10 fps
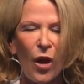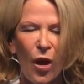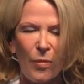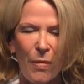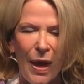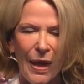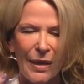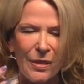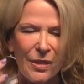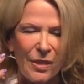our
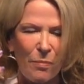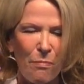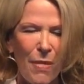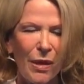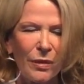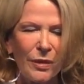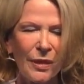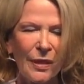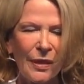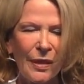minds to melt,
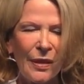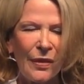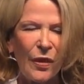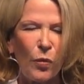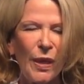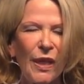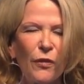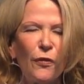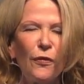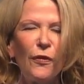that we can
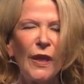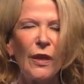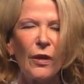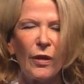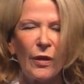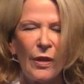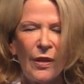feel